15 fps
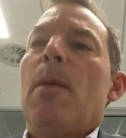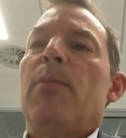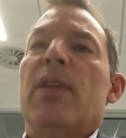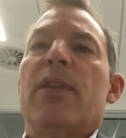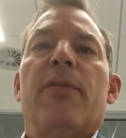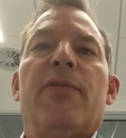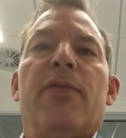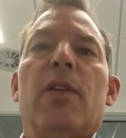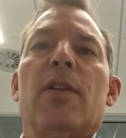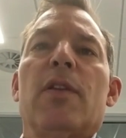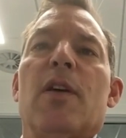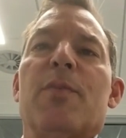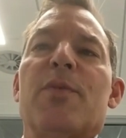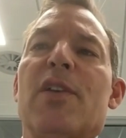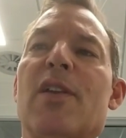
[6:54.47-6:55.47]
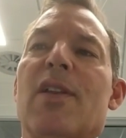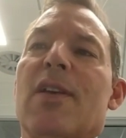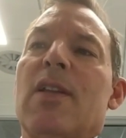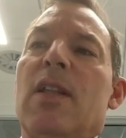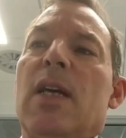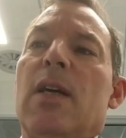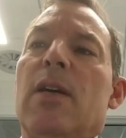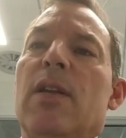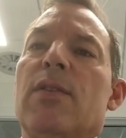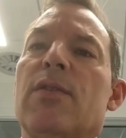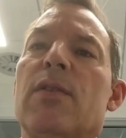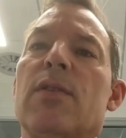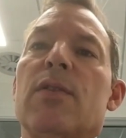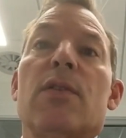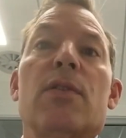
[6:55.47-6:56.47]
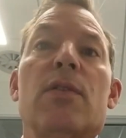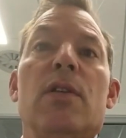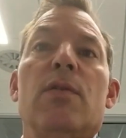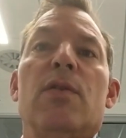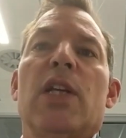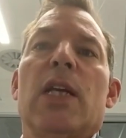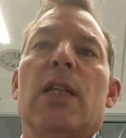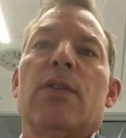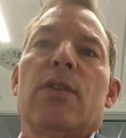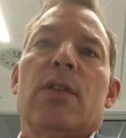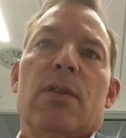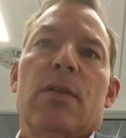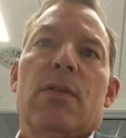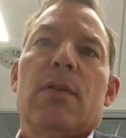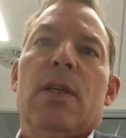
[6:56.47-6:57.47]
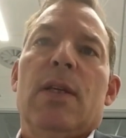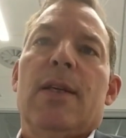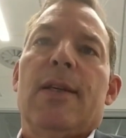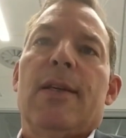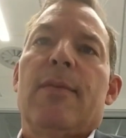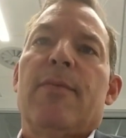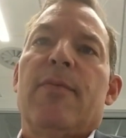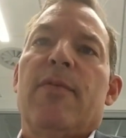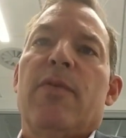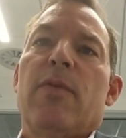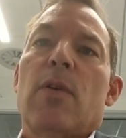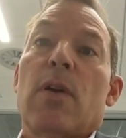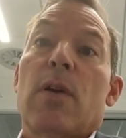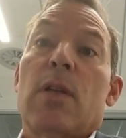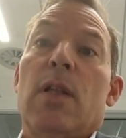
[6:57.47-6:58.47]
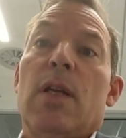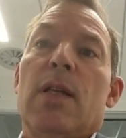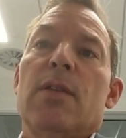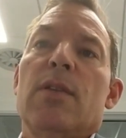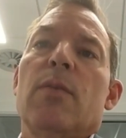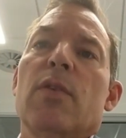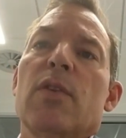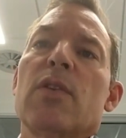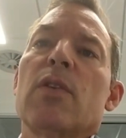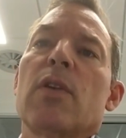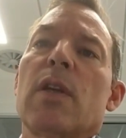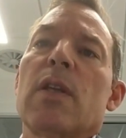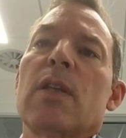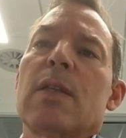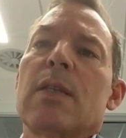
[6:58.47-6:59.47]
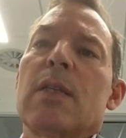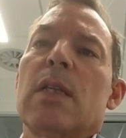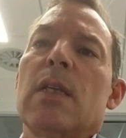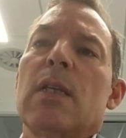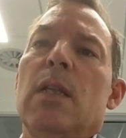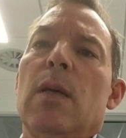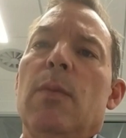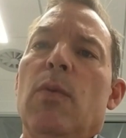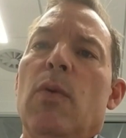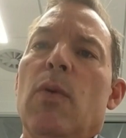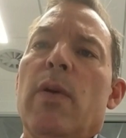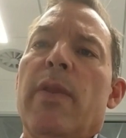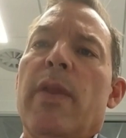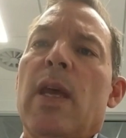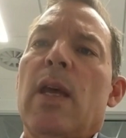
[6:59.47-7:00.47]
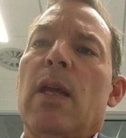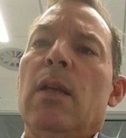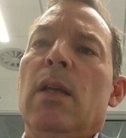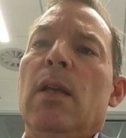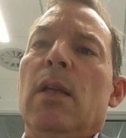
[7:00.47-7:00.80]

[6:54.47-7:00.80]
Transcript: But the full adoption of the cloud introduces new challenges for our clients, and we're starting to see a lot more of that.